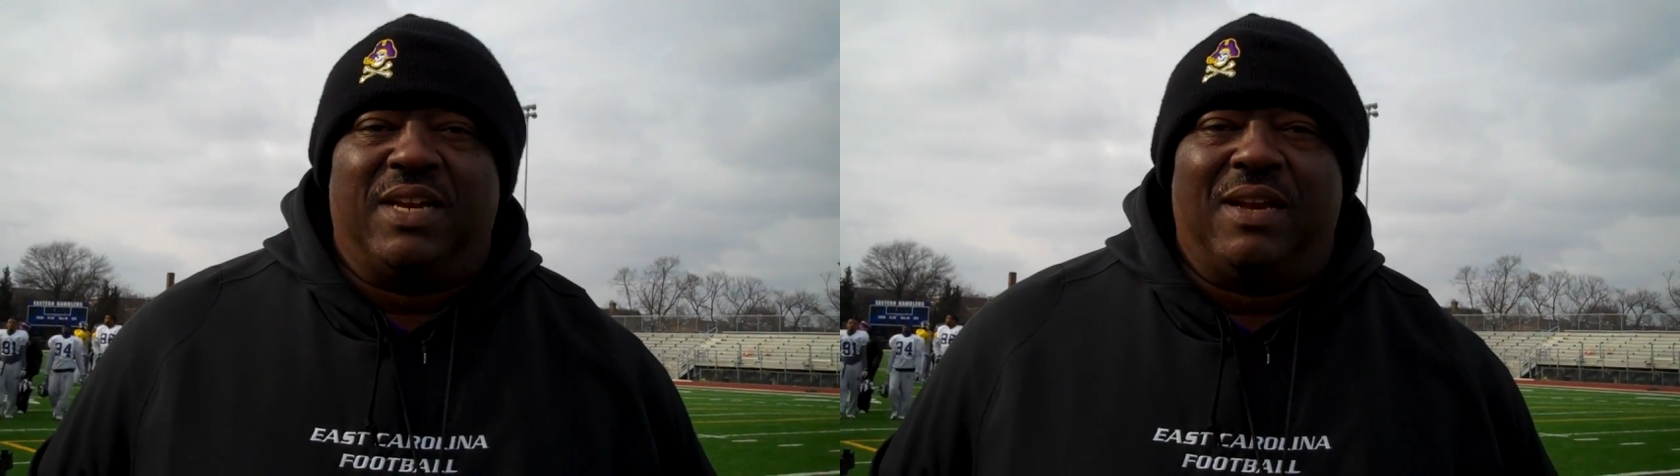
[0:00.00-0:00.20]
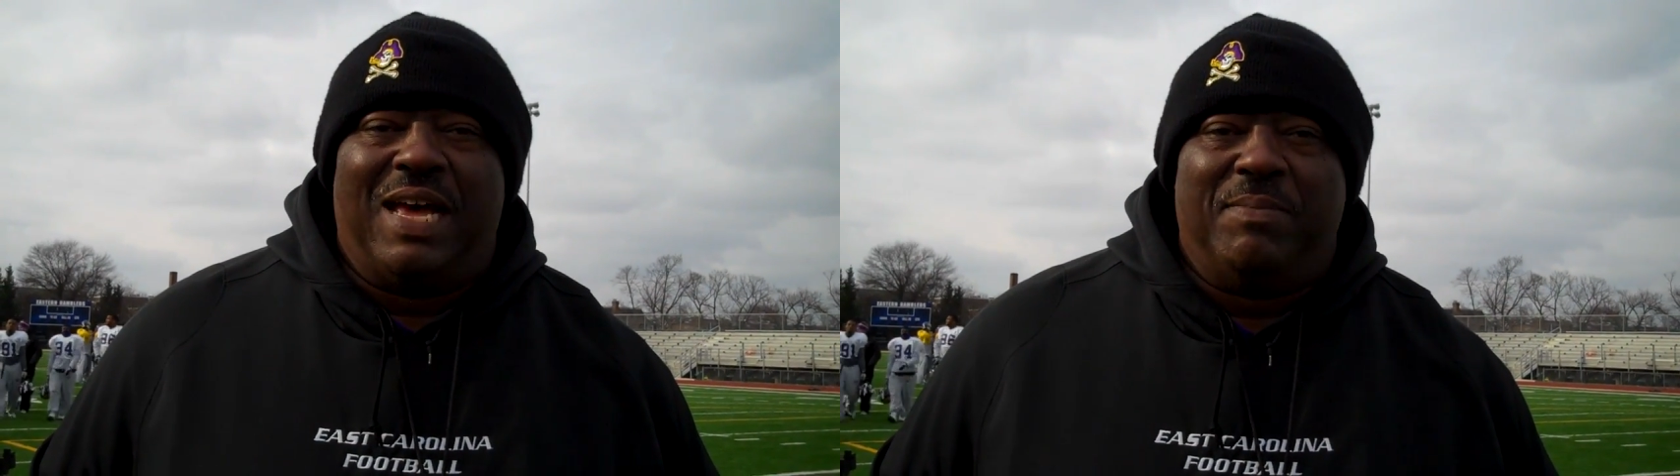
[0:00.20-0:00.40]

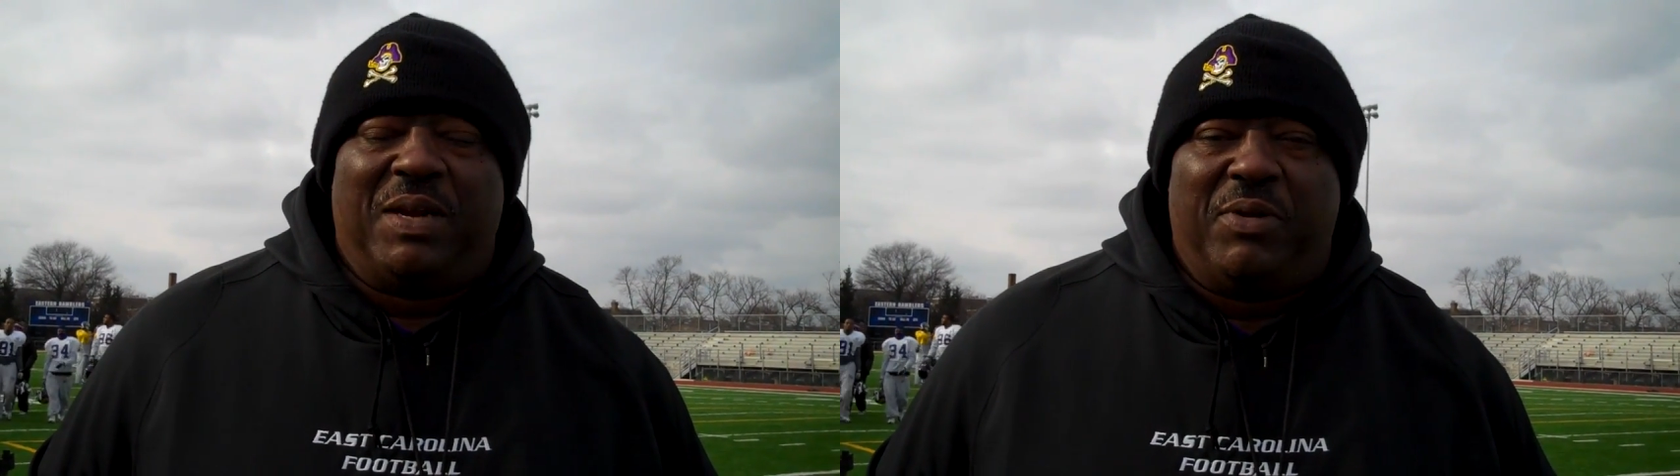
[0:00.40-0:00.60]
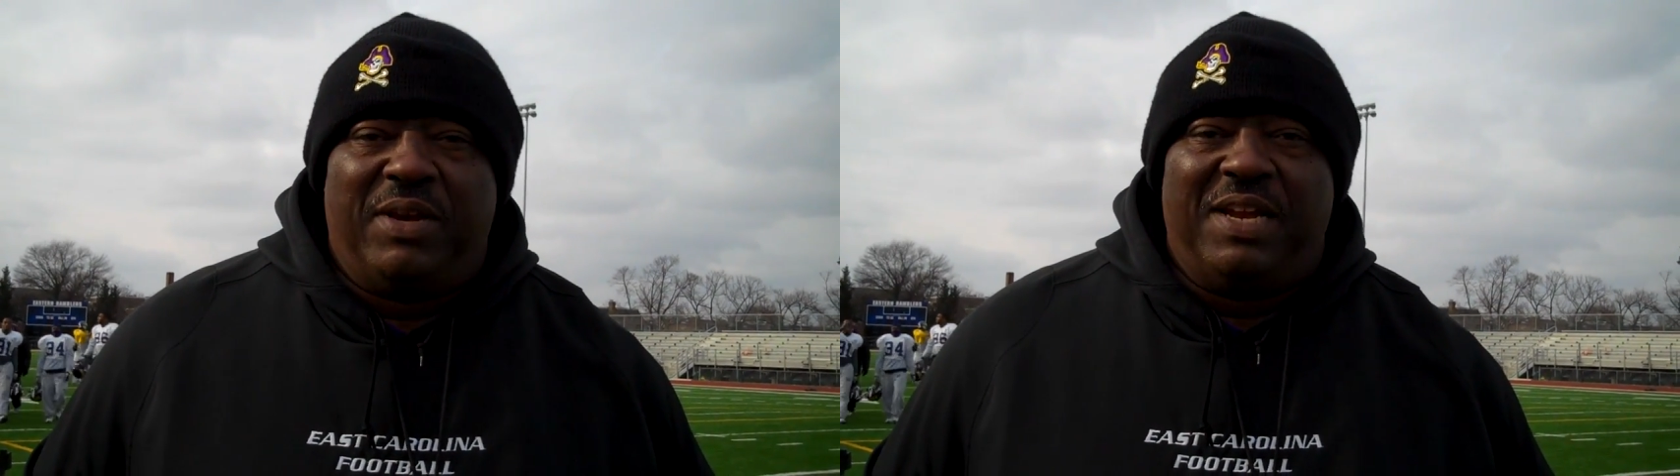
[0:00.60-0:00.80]
allotment,
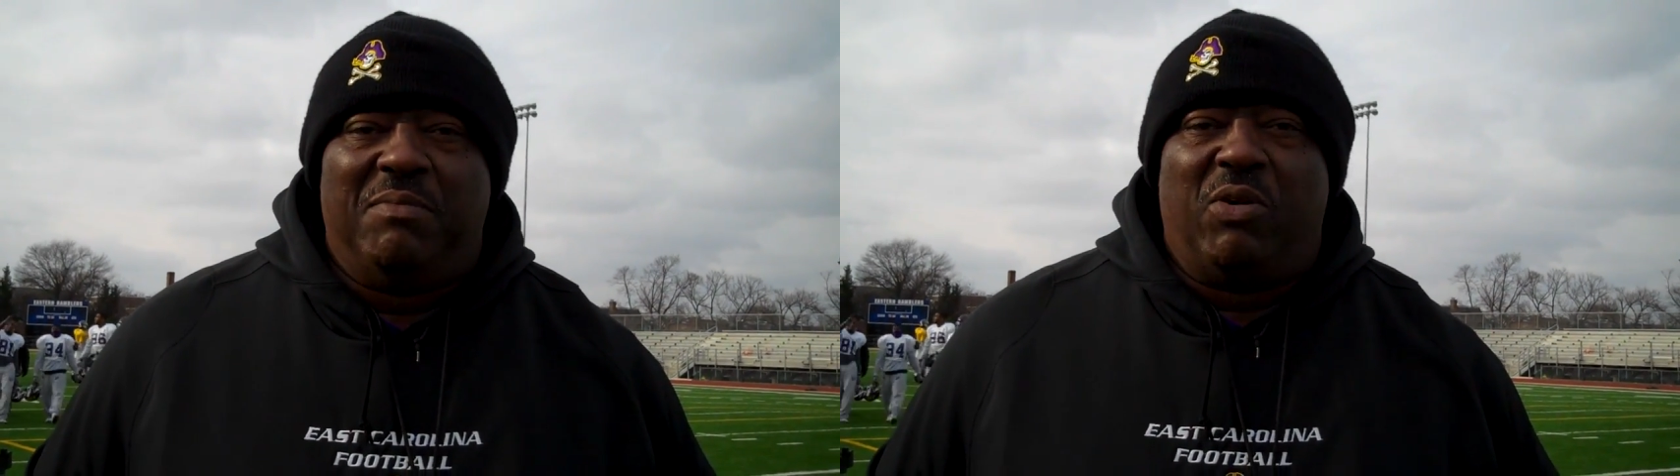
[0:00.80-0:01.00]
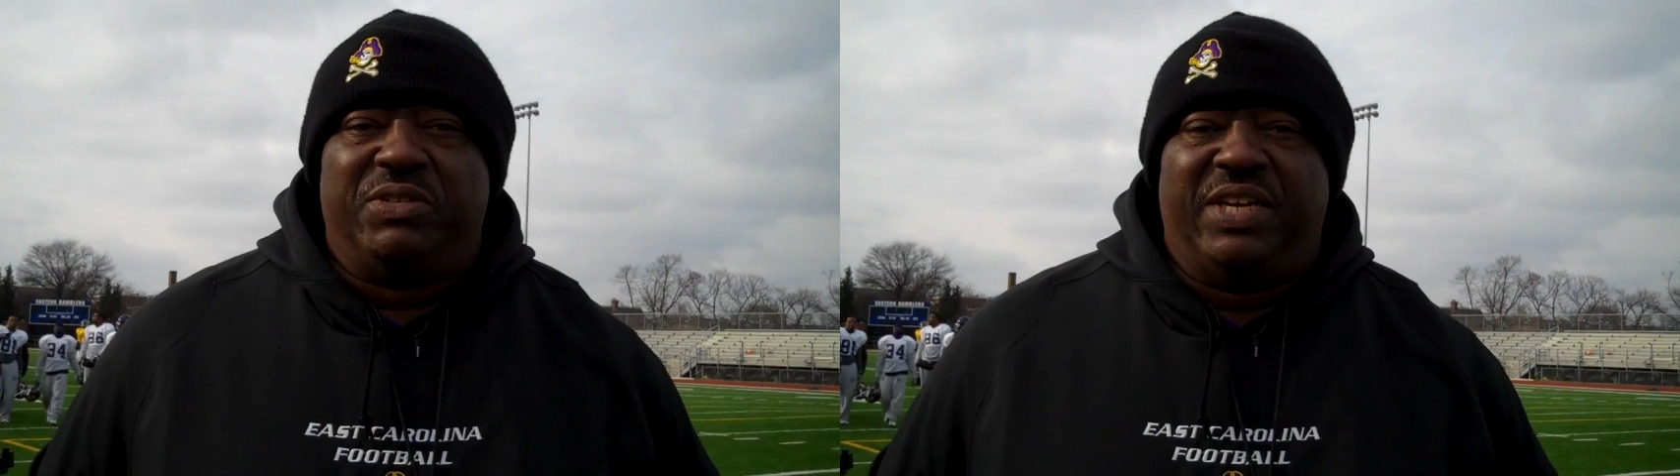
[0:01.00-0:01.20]
and we need
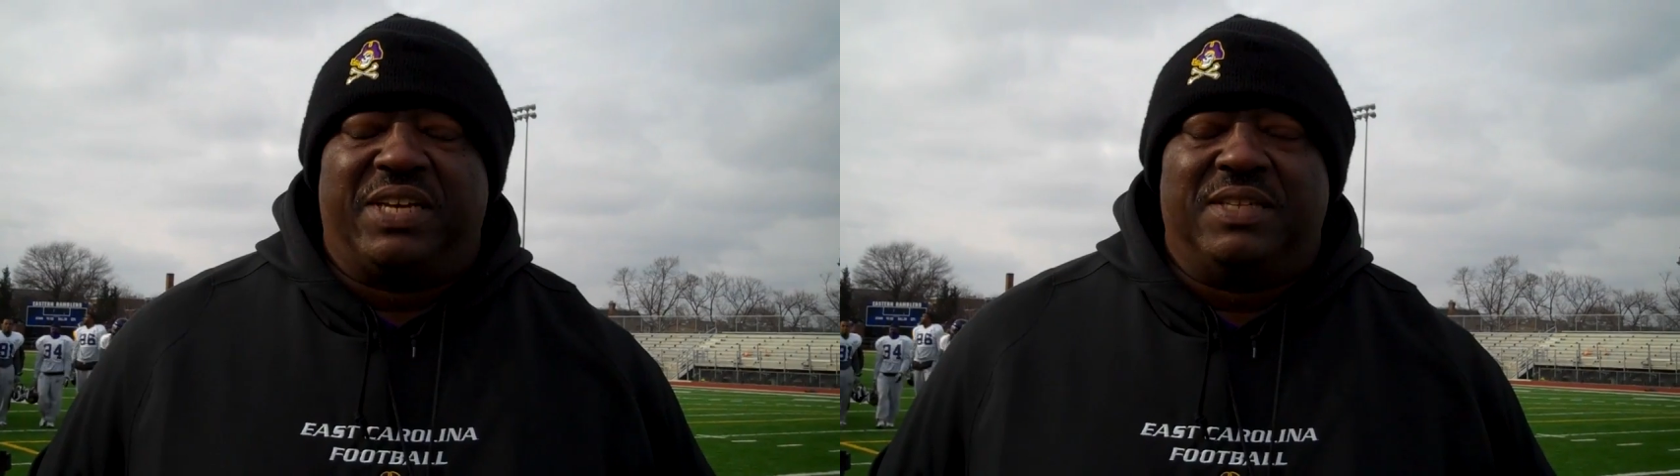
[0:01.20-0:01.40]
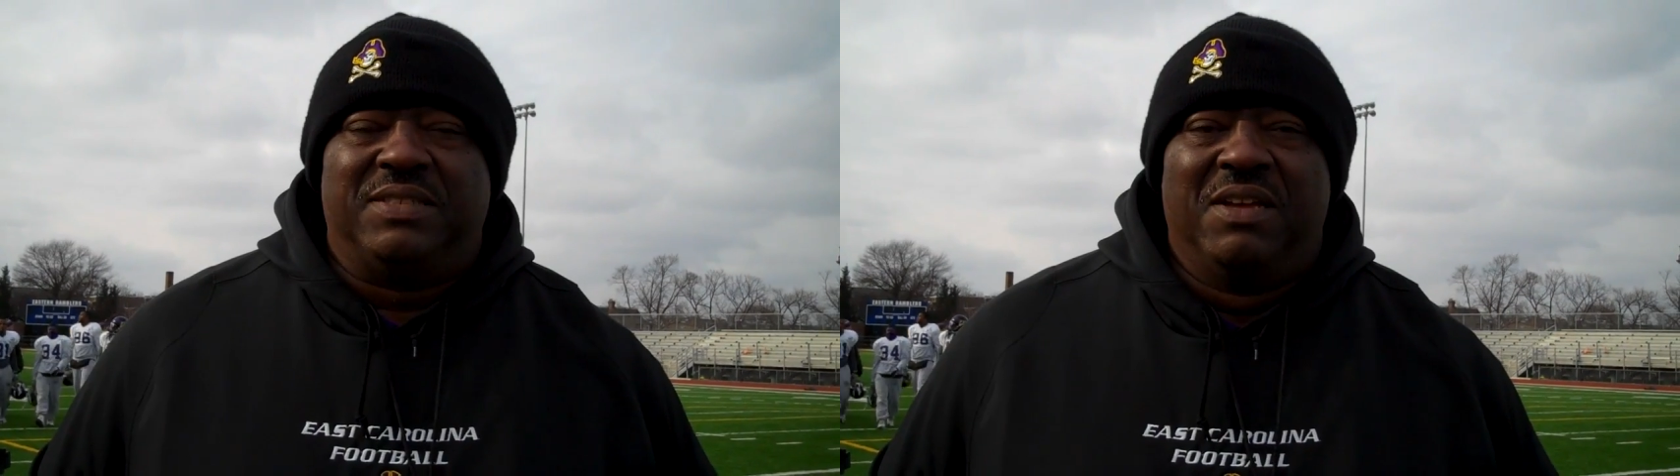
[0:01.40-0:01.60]
more
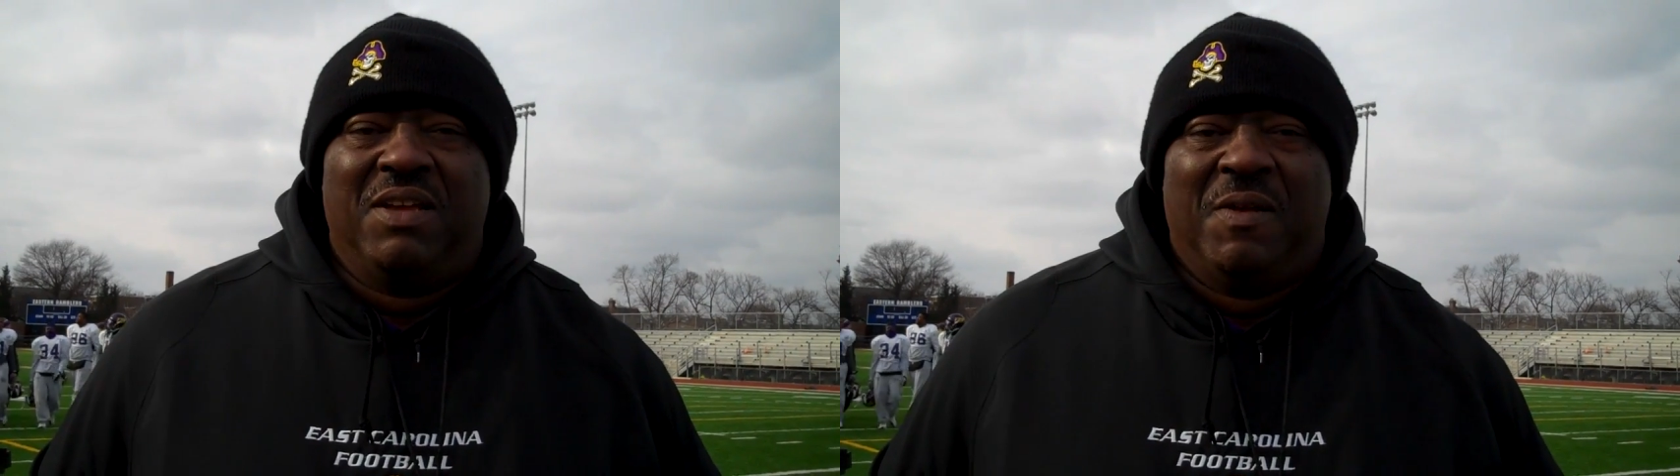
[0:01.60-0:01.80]
tickets.